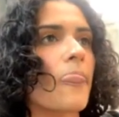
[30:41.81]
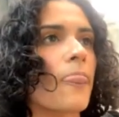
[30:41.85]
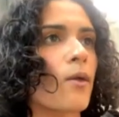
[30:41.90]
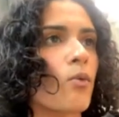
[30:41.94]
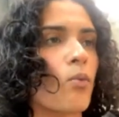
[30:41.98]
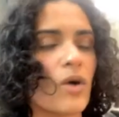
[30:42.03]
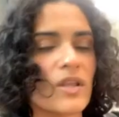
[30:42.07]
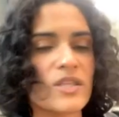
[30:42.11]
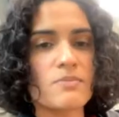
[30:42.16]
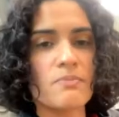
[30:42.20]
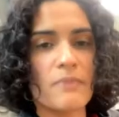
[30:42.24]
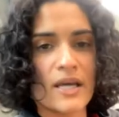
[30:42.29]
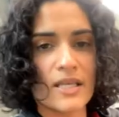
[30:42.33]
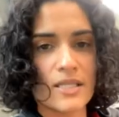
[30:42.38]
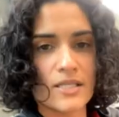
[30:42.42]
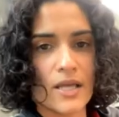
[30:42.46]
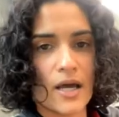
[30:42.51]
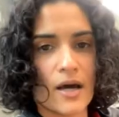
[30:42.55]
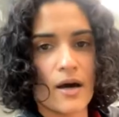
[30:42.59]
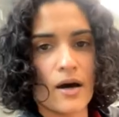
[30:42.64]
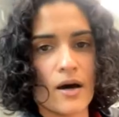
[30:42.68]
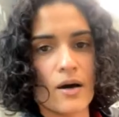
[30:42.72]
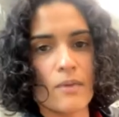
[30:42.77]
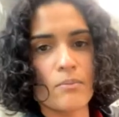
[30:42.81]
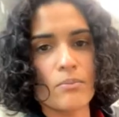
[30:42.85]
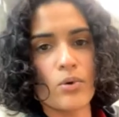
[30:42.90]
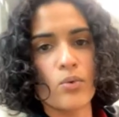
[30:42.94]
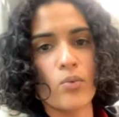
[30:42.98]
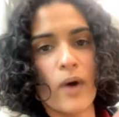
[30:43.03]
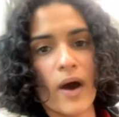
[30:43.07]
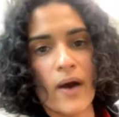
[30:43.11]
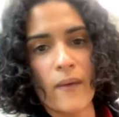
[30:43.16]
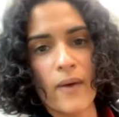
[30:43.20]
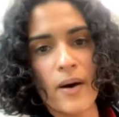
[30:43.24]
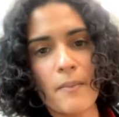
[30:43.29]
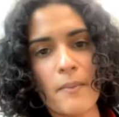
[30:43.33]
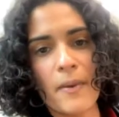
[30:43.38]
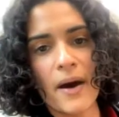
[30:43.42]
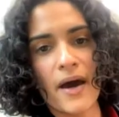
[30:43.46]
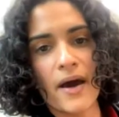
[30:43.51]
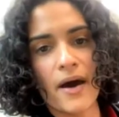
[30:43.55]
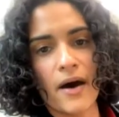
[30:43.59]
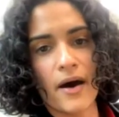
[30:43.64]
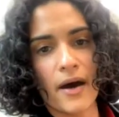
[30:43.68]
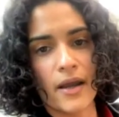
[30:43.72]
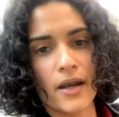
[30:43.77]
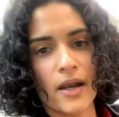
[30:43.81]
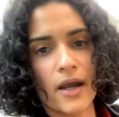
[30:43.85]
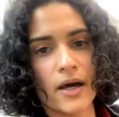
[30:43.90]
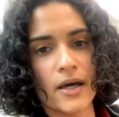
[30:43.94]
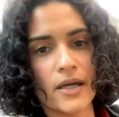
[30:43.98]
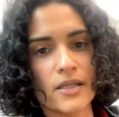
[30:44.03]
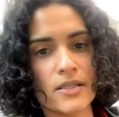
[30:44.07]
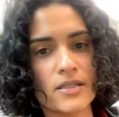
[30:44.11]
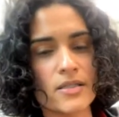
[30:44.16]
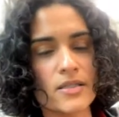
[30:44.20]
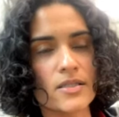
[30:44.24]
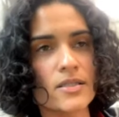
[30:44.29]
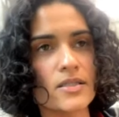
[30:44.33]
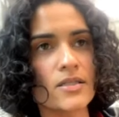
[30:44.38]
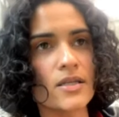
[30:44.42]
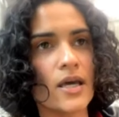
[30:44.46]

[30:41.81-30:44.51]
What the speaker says: what's my setup? Where are my eye lines?